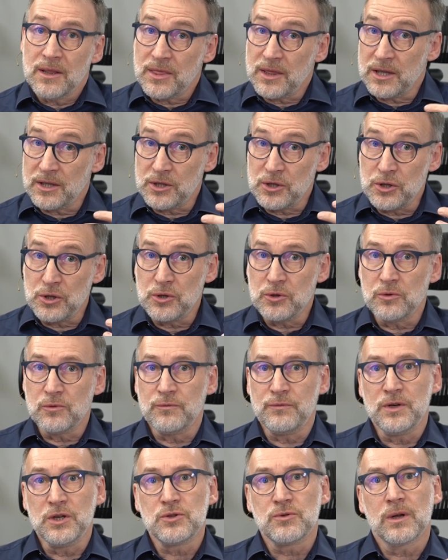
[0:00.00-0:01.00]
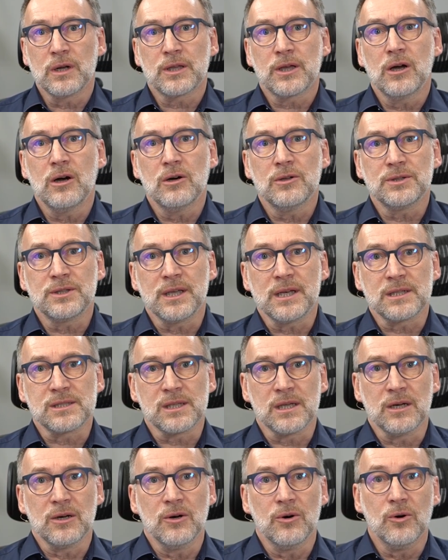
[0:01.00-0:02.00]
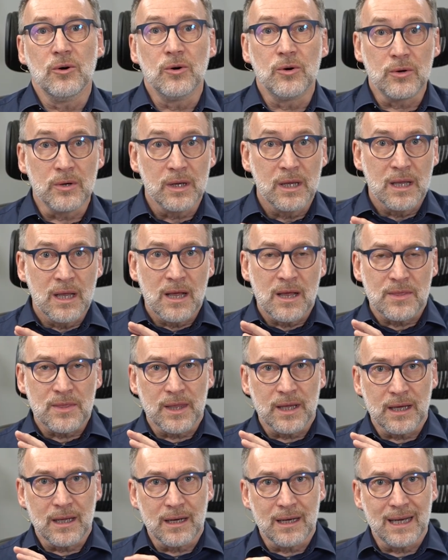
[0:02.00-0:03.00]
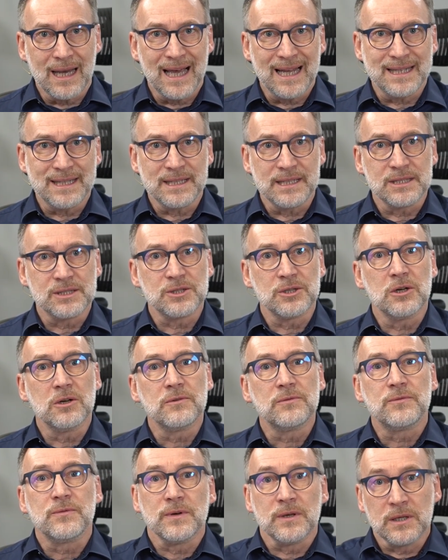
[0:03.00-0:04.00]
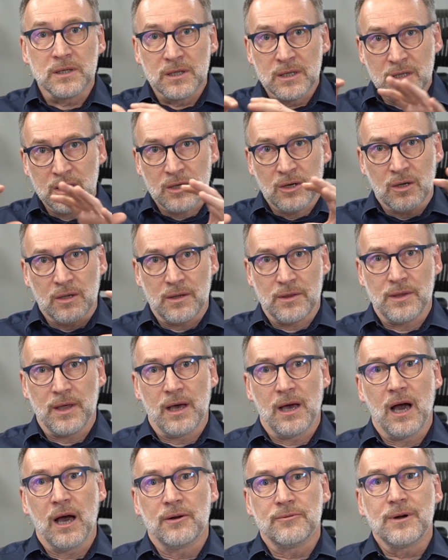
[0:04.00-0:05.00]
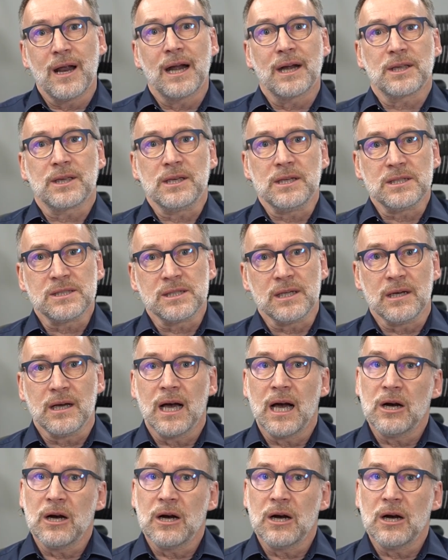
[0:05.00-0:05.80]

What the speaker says: the new visual context or the lattice of the hierarchies,